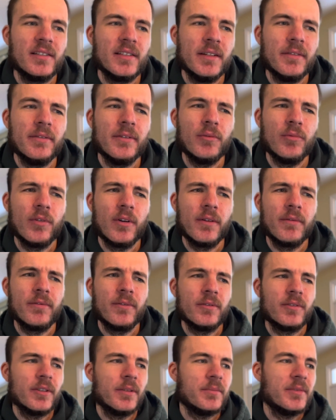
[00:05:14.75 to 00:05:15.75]
if it weren't for
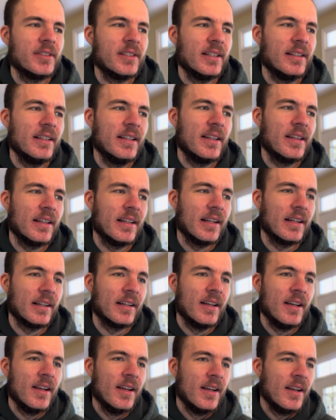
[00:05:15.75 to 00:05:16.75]
some silly thing
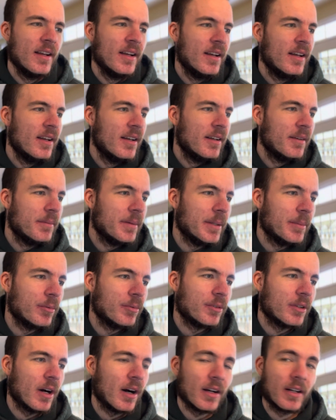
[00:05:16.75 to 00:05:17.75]
people
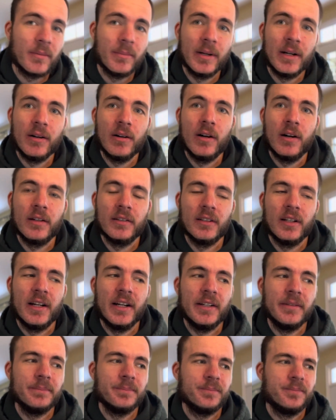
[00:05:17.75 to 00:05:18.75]
talk about online?